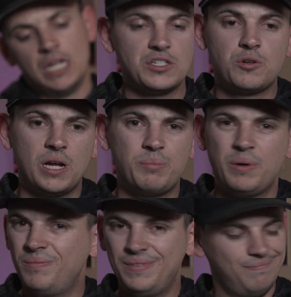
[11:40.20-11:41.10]
This
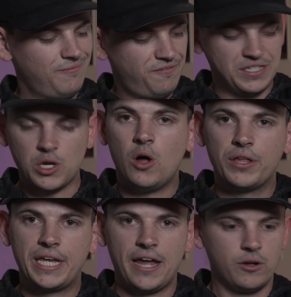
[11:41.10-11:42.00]
grip fits
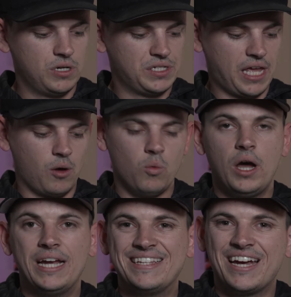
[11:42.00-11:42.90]
all the categories that I
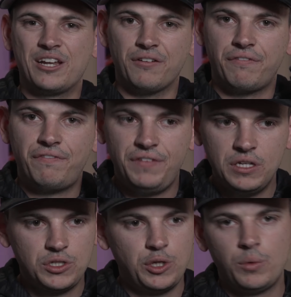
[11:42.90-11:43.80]
want. It's got a good
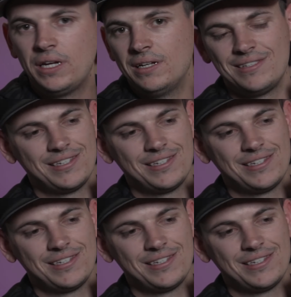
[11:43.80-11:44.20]
feel to it.